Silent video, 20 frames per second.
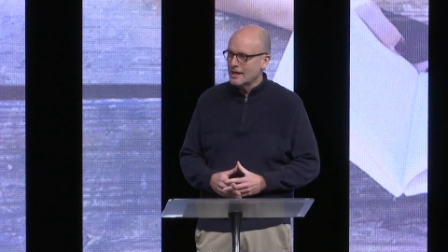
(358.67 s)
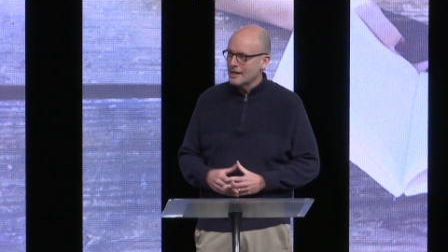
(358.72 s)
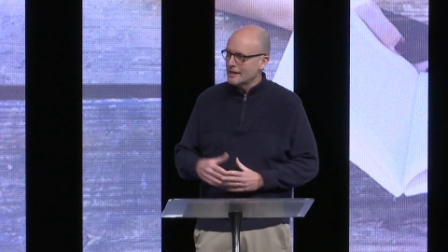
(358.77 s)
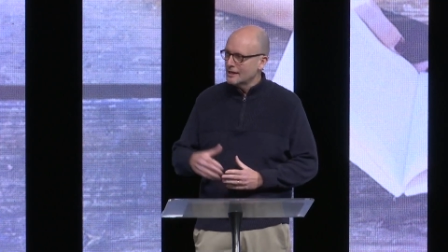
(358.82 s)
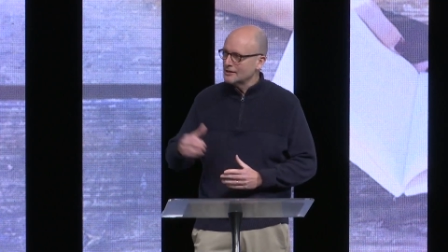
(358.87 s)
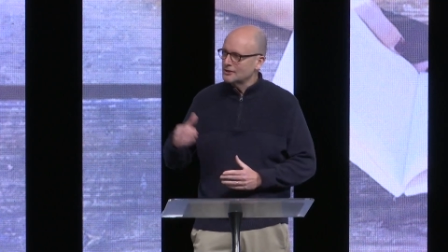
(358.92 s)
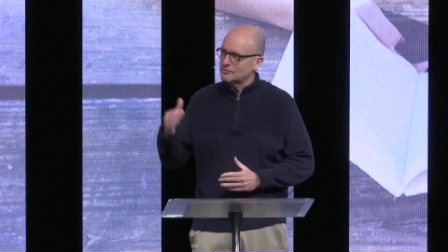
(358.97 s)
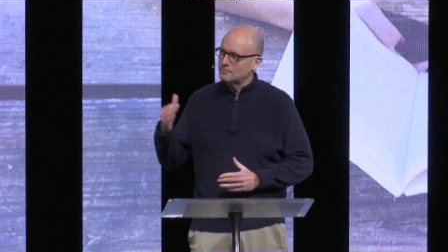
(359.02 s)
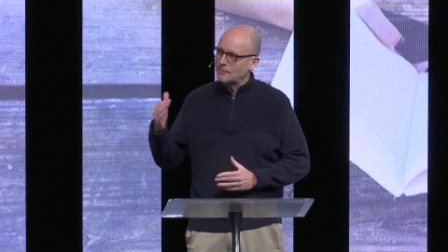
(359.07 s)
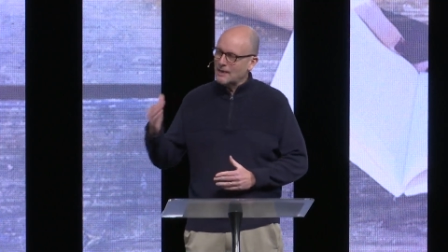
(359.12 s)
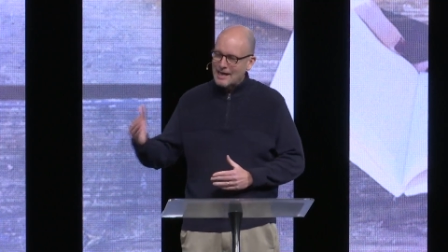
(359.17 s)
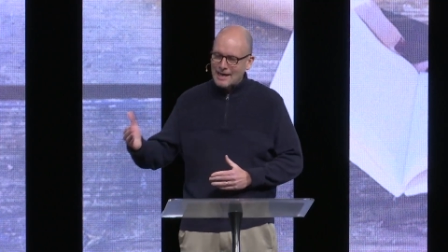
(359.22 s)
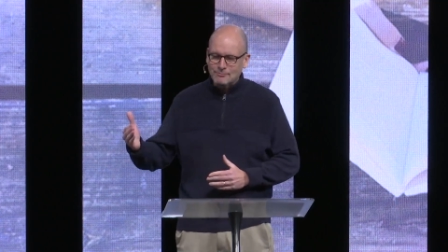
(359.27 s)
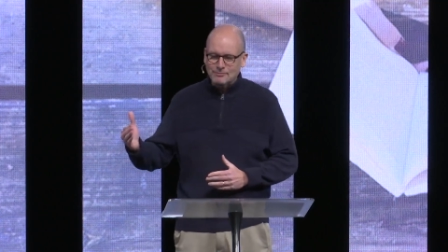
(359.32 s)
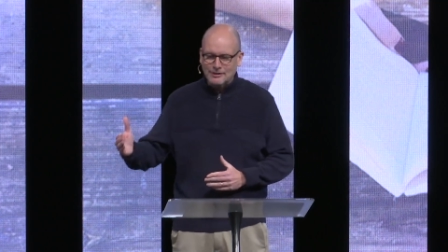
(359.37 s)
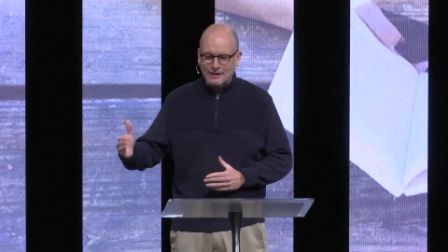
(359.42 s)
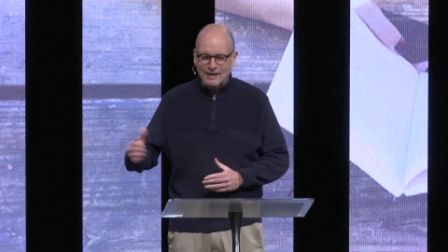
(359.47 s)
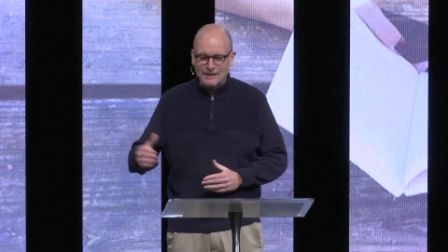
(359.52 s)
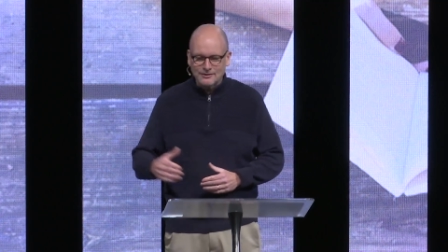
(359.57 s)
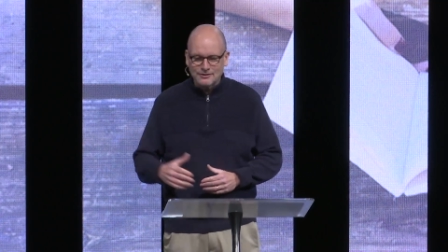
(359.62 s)
He's
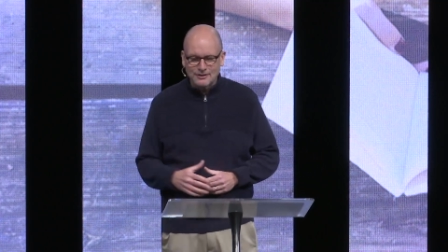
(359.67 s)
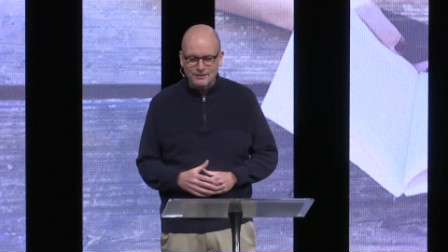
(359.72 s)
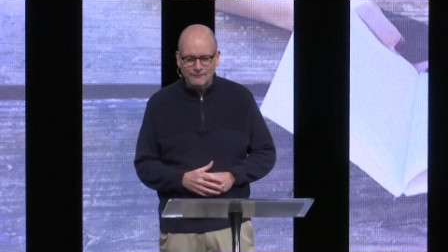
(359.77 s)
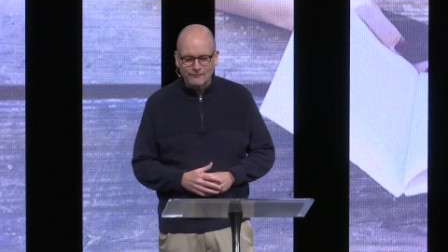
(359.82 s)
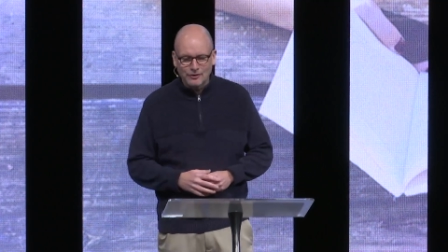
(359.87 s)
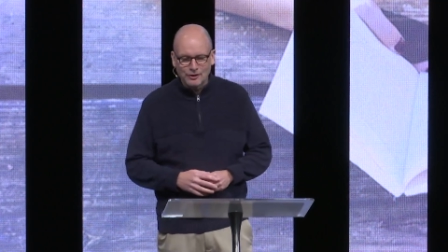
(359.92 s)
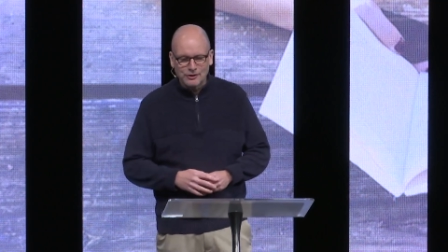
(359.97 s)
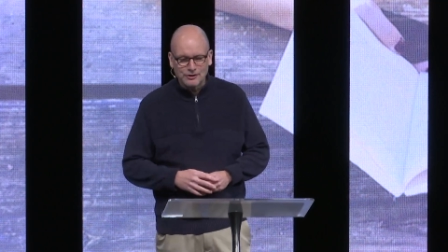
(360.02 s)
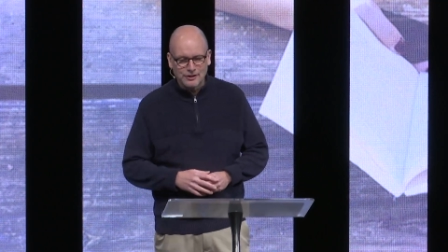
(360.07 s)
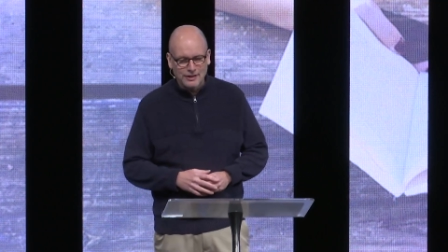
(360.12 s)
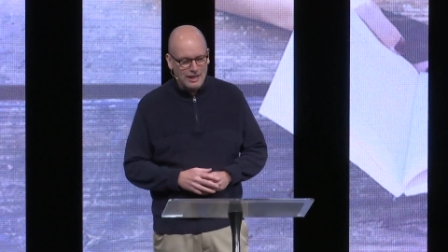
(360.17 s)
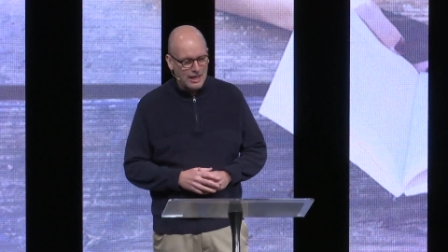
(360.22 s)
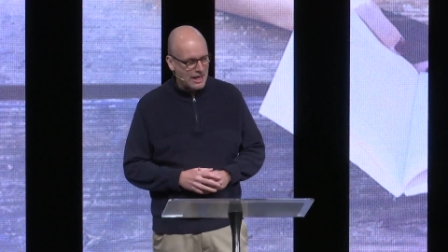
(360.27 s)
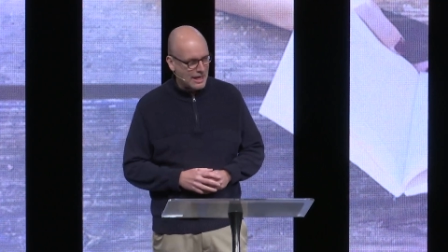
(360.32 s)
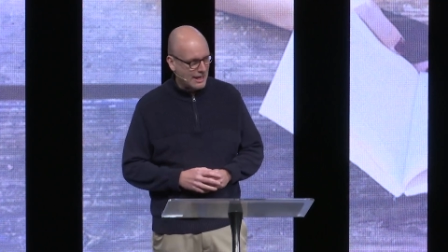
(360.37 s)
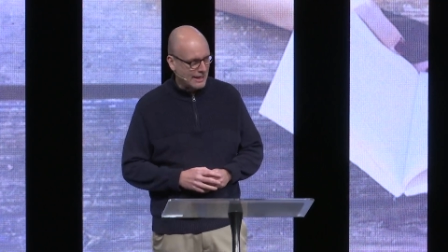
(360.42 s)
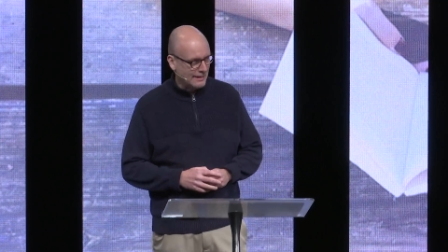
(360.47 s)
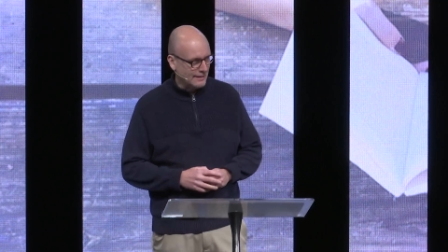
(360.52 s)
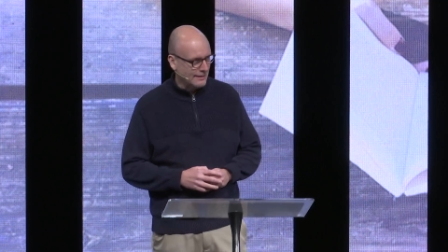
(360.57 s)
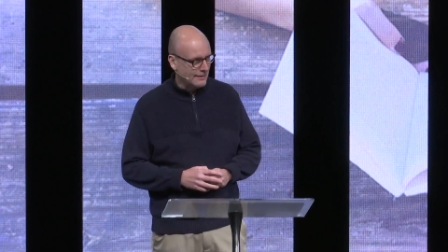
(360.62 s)
baptized in verse
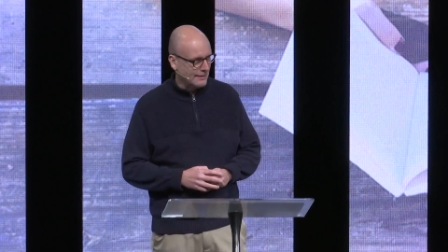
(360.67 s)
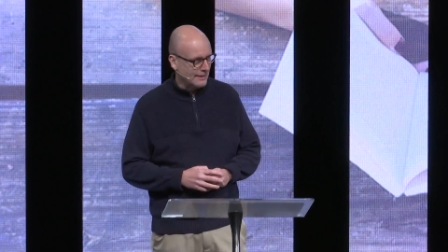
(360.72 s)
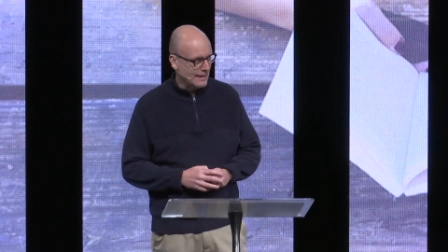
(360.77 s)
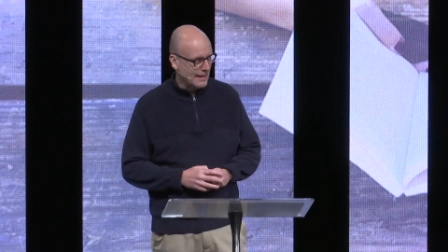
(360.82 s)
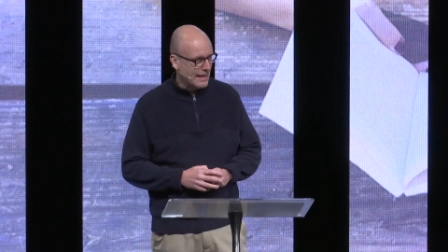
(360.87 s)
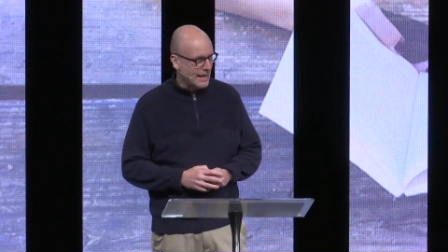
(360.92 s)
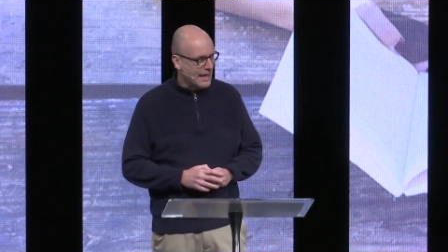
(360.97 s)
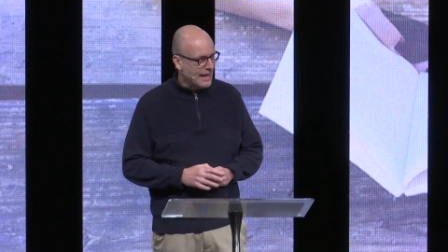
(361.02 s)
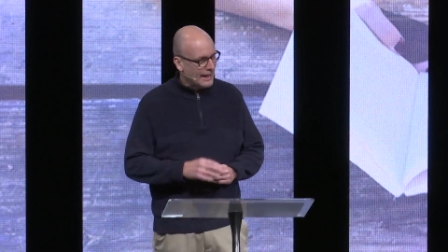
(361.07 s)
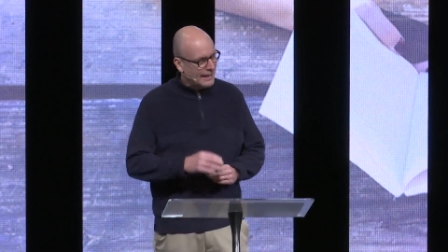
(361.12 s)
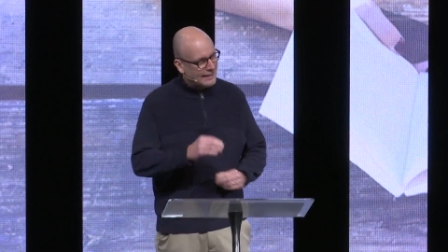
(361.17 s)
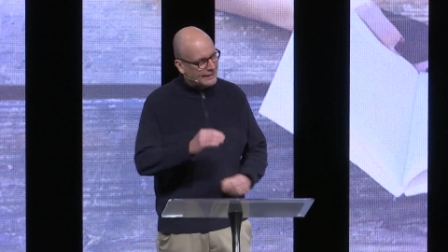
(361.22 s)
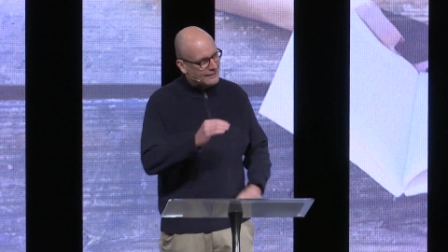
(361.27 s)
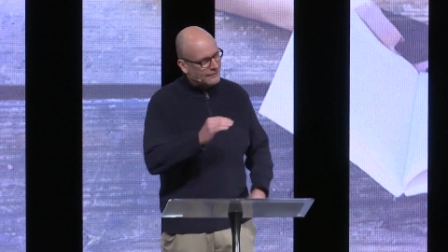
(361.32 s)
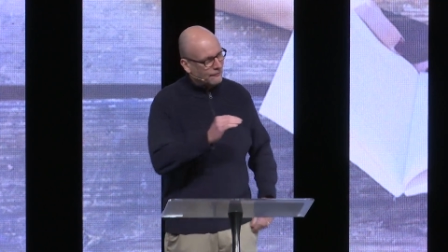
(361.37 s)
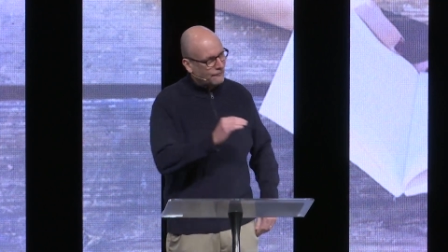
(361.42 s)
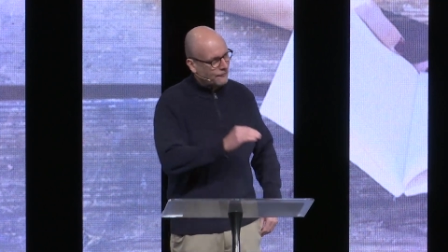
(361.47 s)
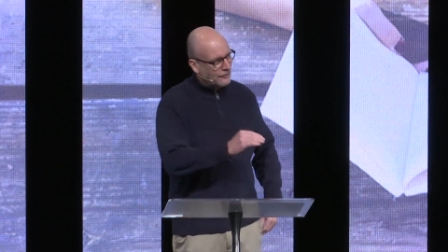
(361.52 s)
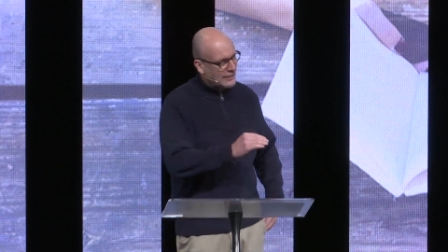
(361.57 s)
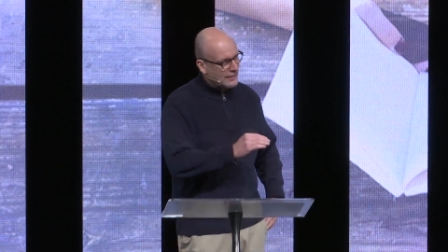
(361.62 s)
9. He
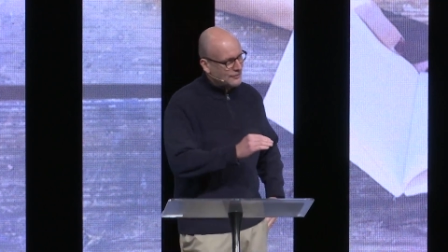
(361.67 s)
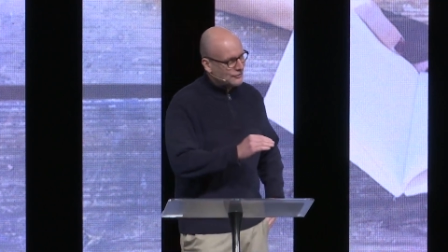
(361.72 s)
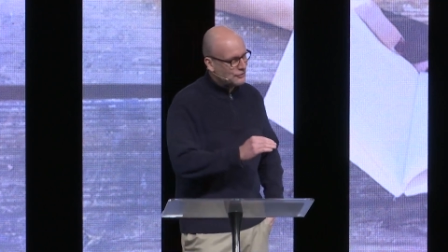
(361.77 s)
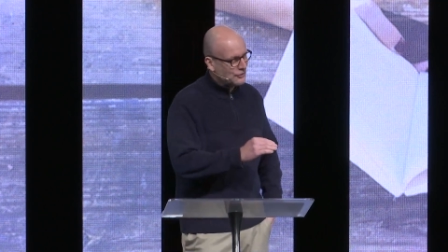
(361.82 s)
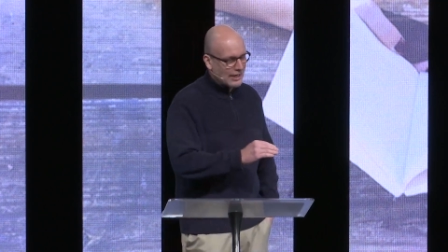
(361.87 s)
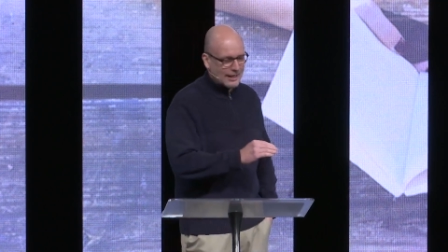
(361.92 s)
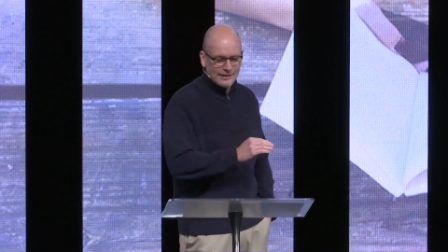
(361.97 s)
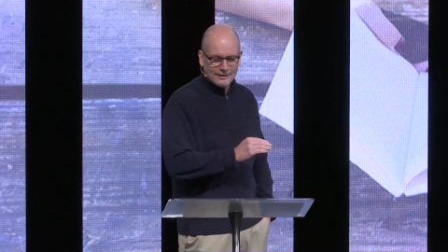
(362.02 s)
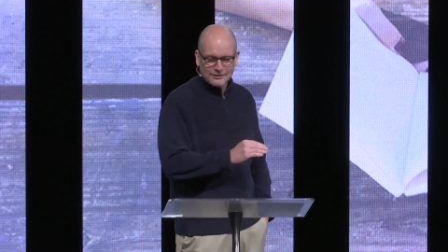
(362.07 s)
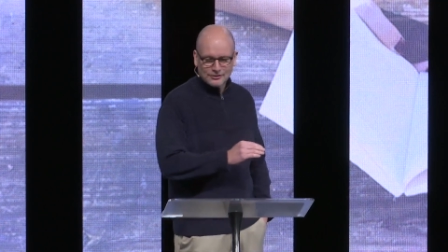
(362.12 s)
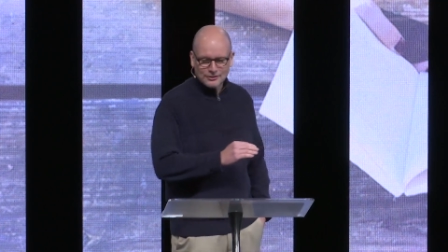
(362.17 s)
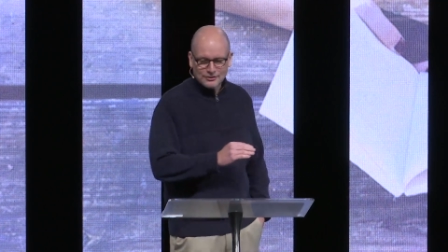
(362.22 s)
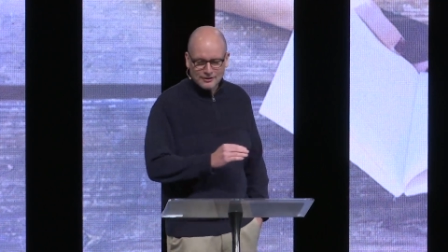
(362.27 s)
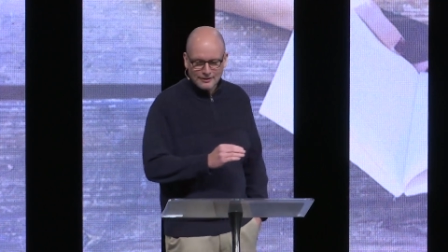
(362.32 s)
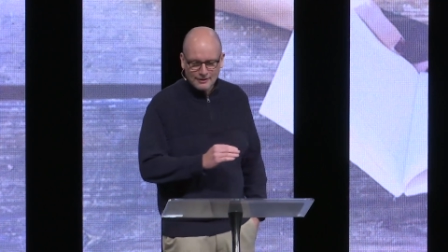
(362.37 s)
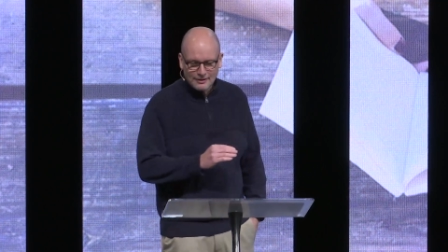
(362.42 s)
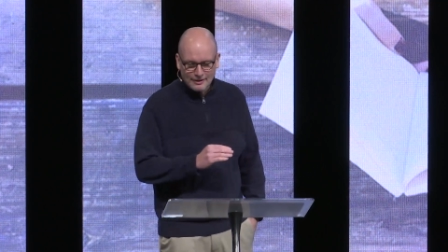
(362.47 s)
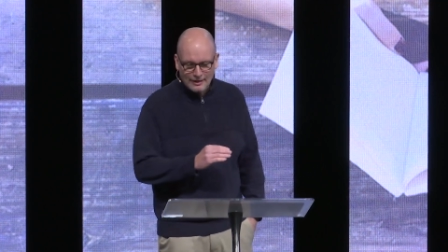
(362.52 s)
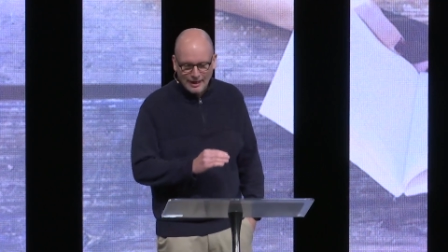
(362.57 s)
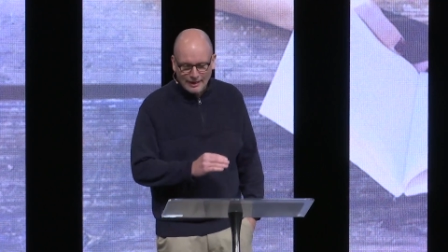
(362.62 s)
defeats Satan's
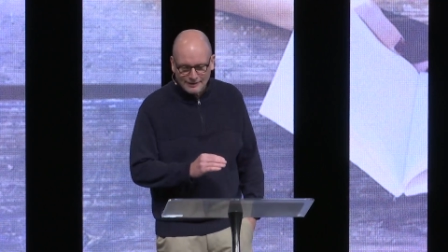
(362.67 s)
uh,